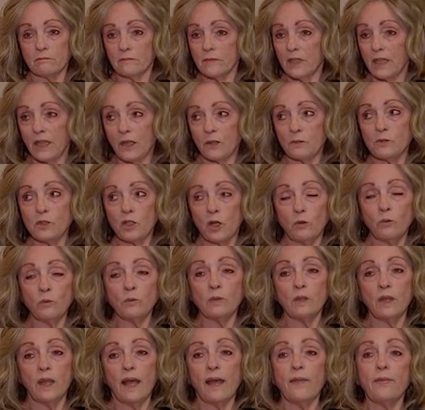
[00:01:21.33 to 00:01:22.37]
You know,
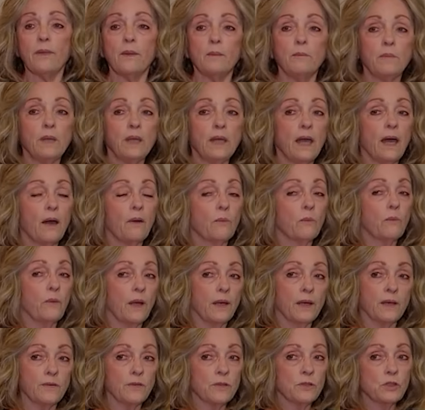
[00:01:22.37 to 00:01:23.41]
don't let them be out
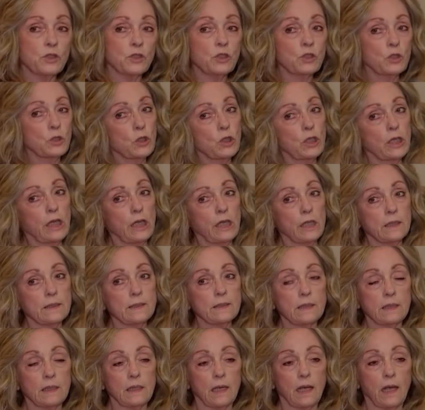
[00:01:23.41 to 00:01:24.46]
running the
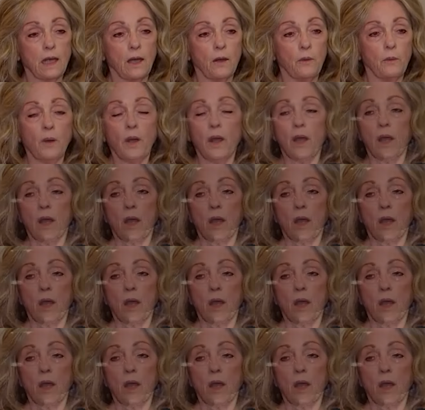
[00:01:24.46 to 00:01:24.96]
streets, you know,